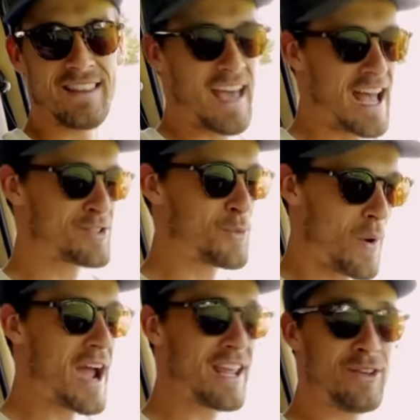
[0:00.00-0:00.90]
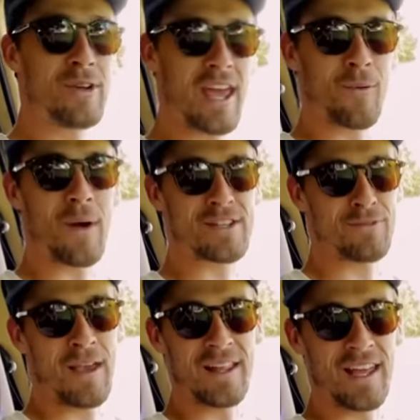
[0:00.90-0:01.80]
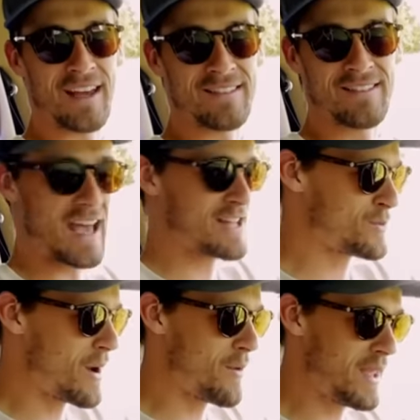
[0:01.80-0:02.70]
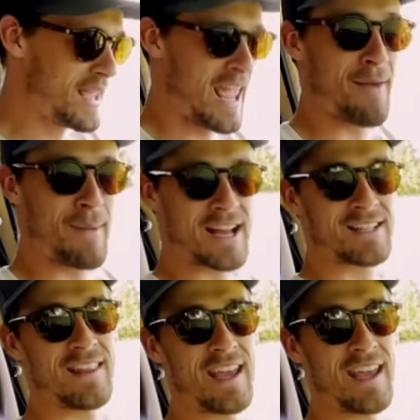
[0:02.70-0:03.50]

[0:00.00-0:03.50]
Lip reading: That's why you get a Westfalia. That's why we came back to